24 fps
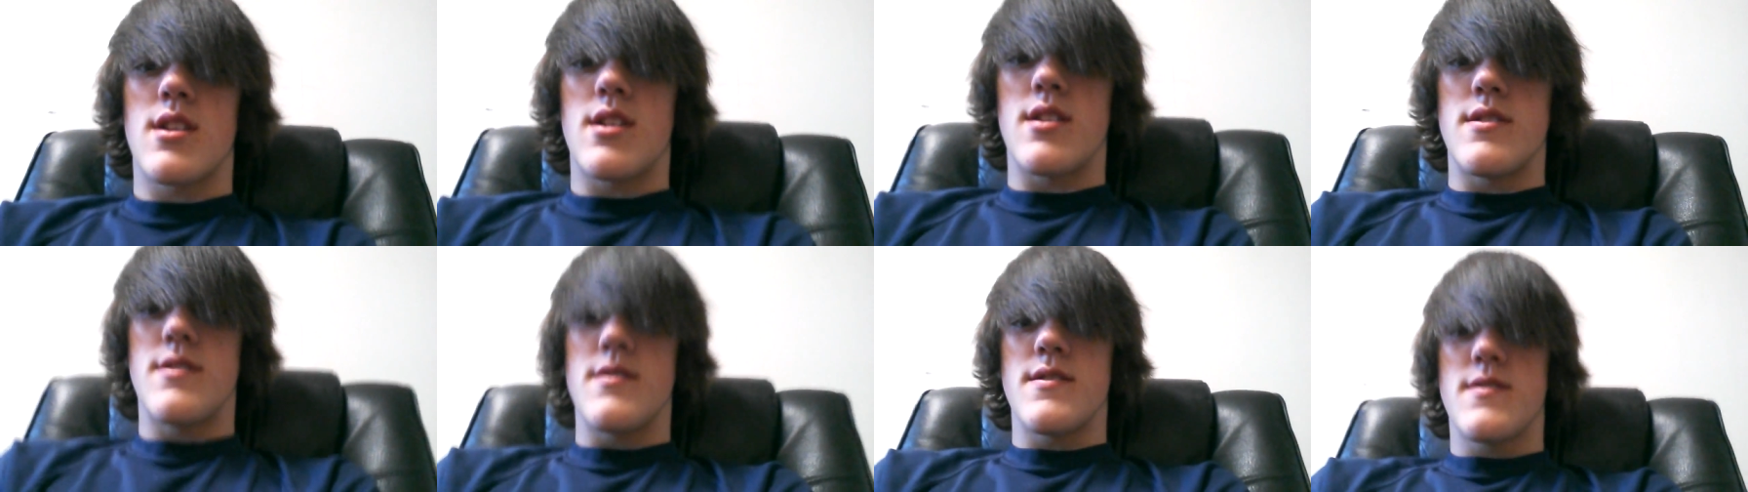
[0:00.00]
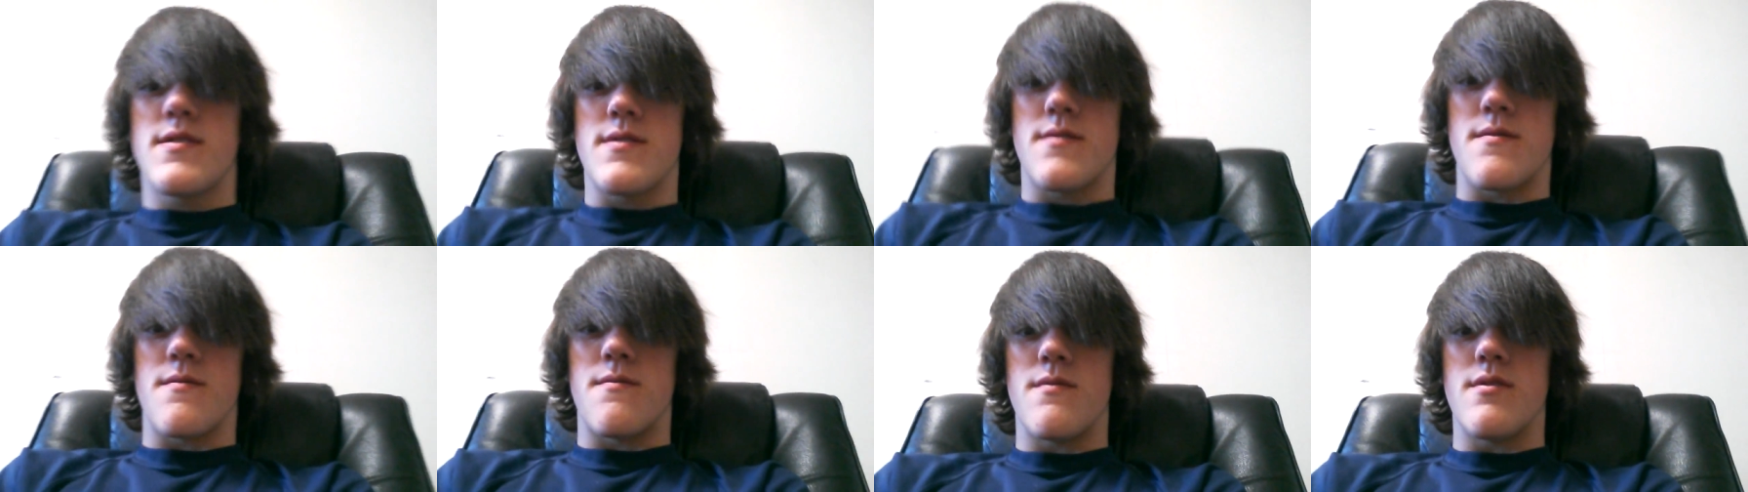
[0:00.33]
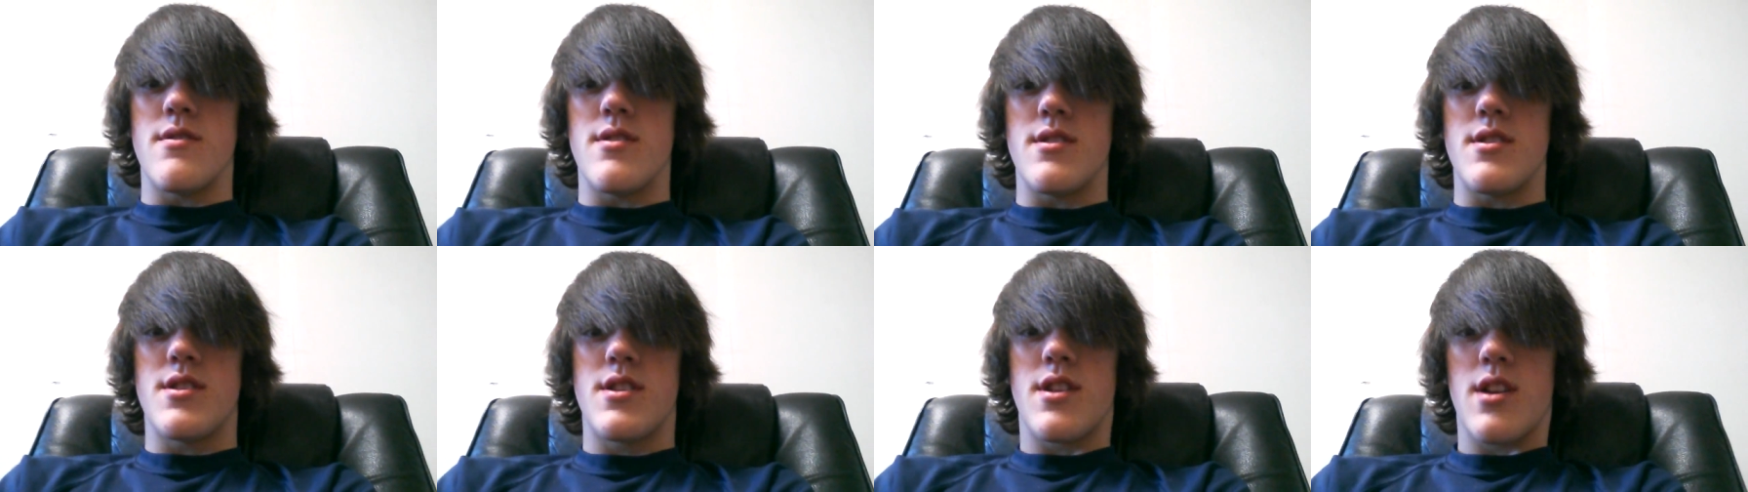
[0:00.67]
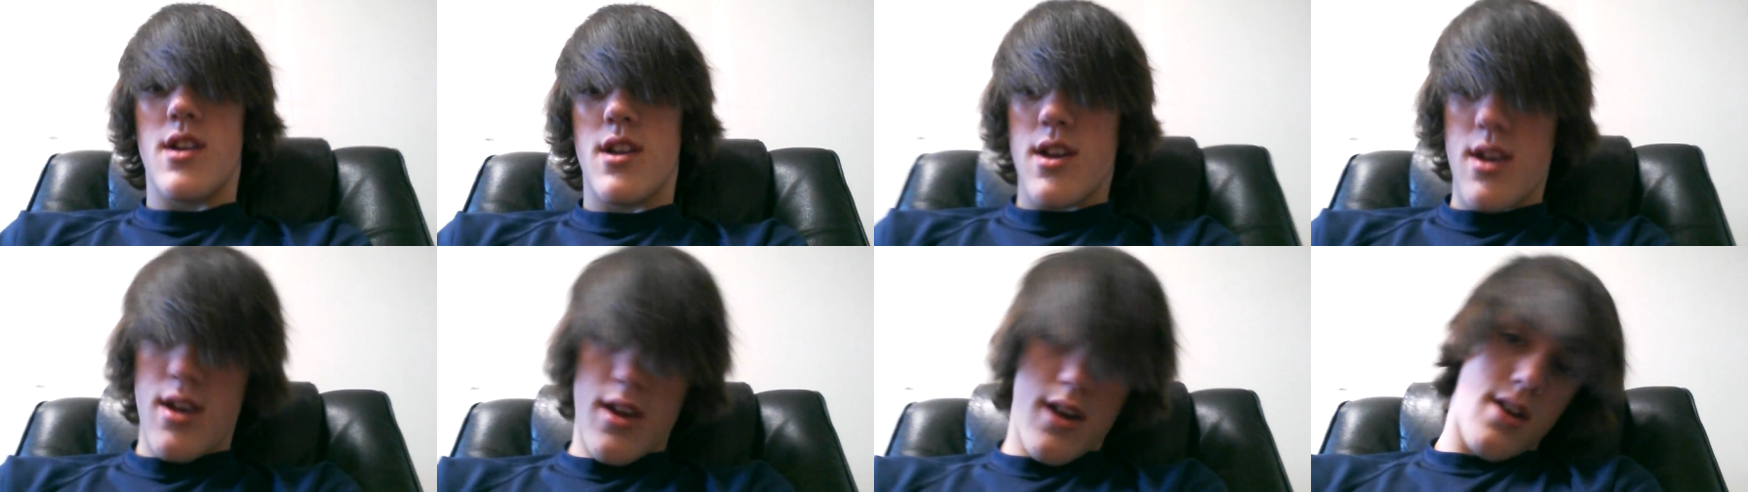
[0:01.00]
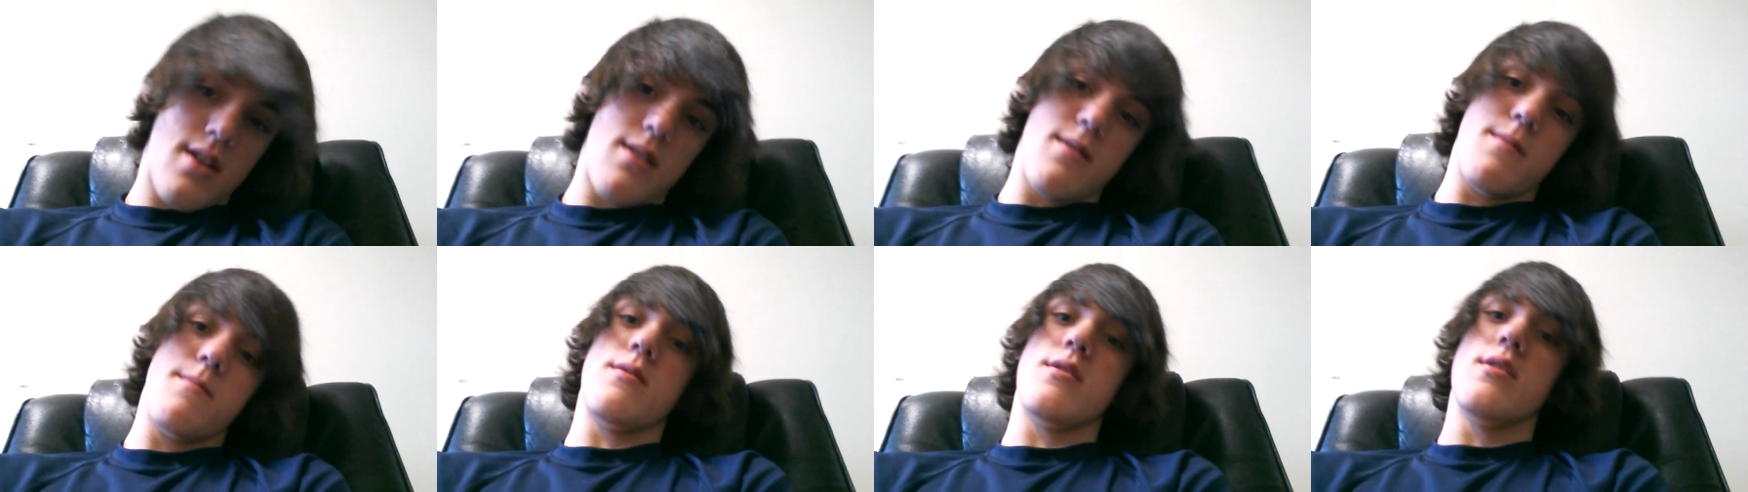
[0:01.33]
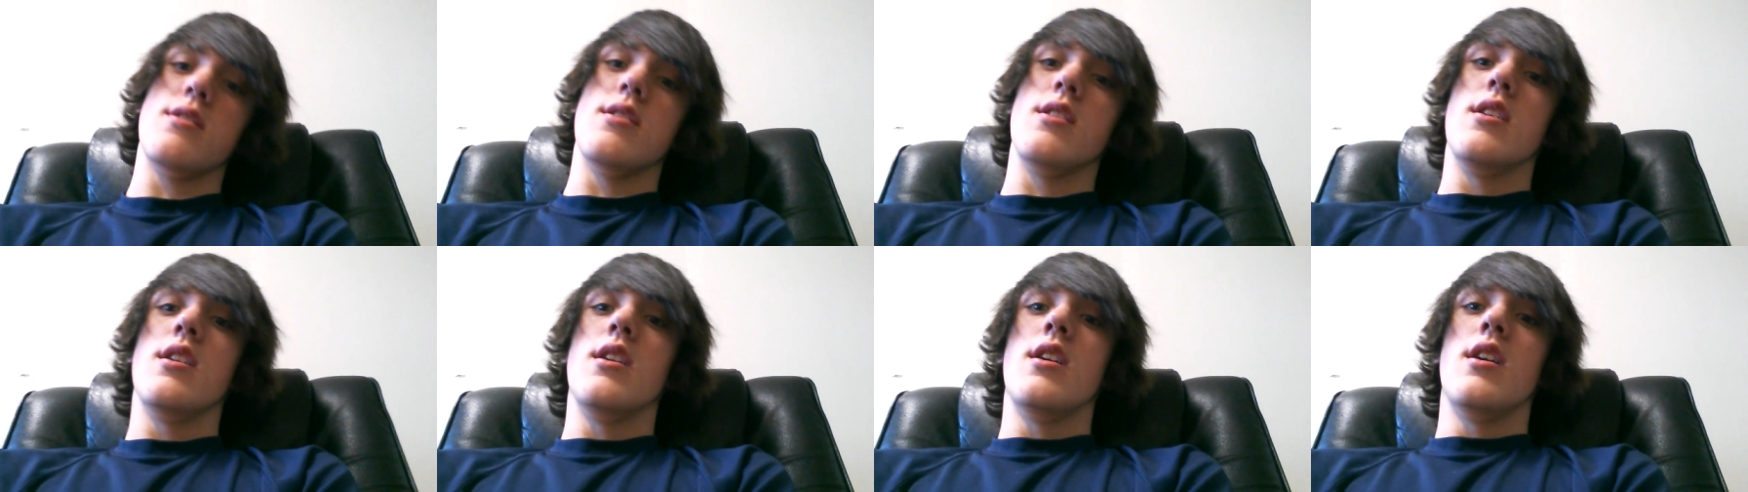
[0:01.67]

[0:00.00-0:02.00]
God, this is really shaky camera.